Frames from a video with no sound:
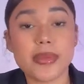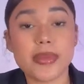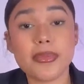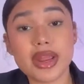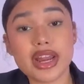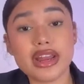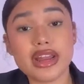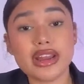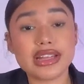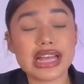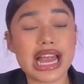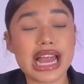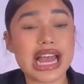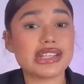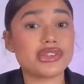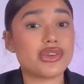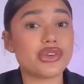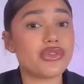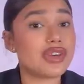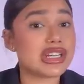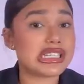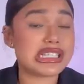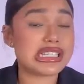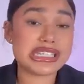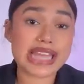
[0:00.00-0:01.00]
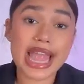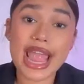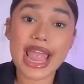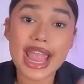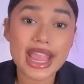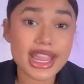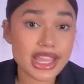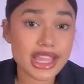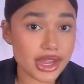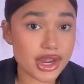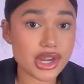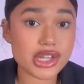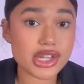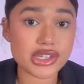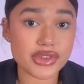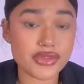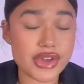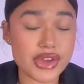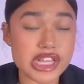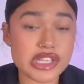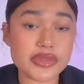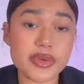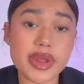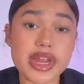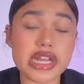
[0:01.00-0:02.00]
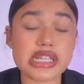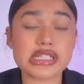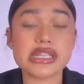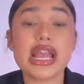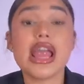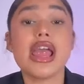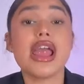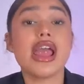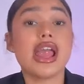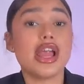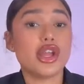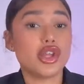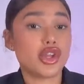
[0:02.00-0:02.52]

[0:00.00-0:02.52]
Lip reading: opinion that has over 10 years of experience.